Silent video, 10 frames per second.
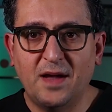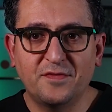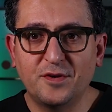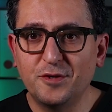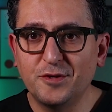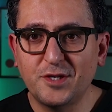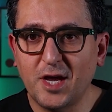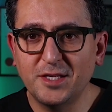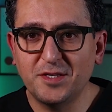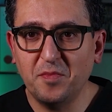After you
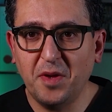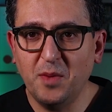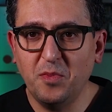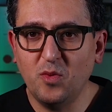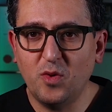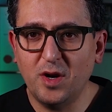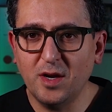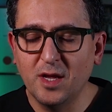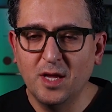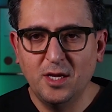sign some
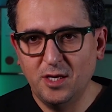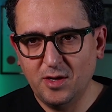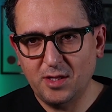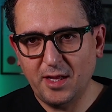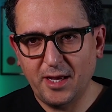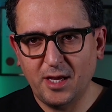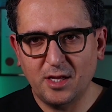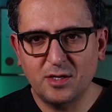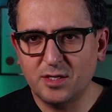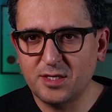paperwork, you're gonna lay
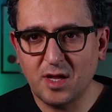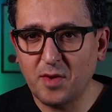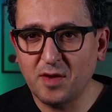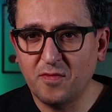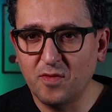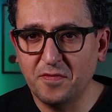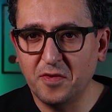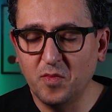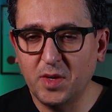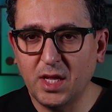on your stomach for a
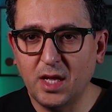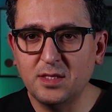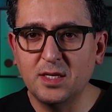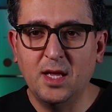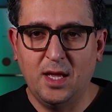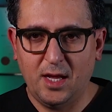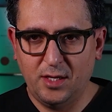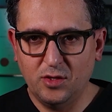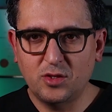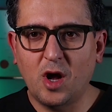few minutes
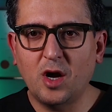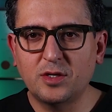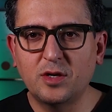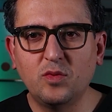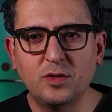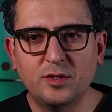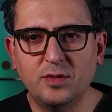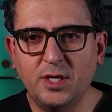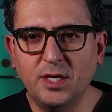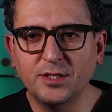and your doctor will
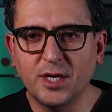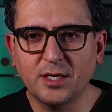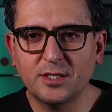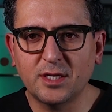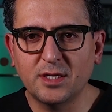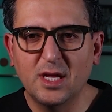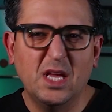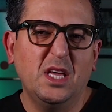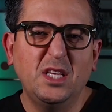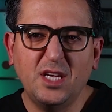do the injection.
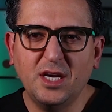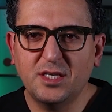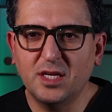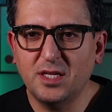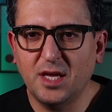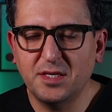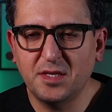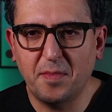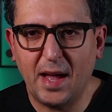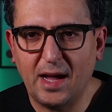Injection
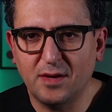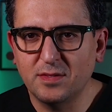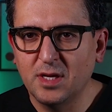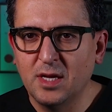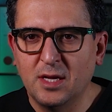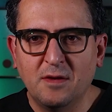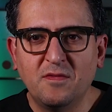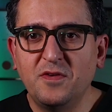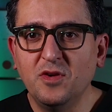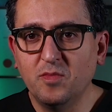takes about a
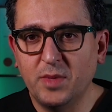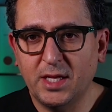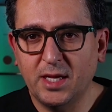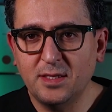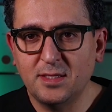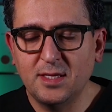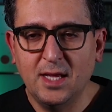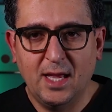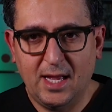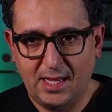few minutes,
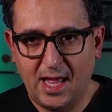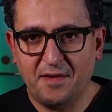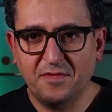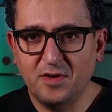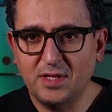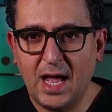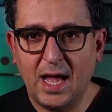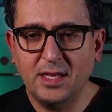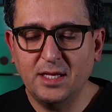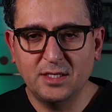and after
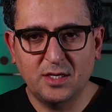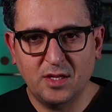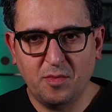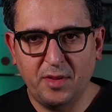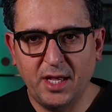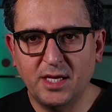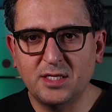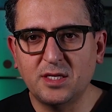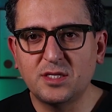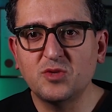that, he's gonna
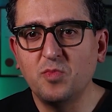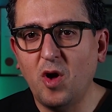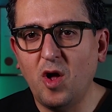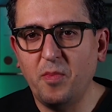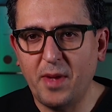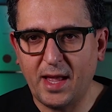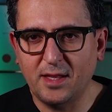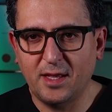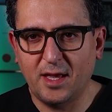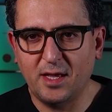place a small
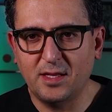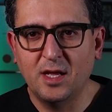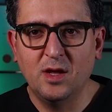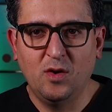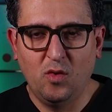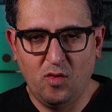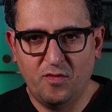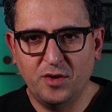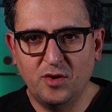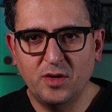band-aid
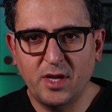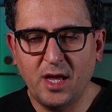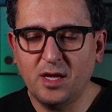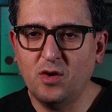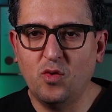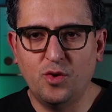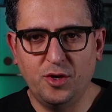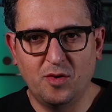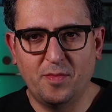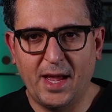over your neck or
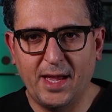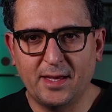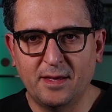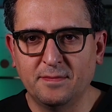your back.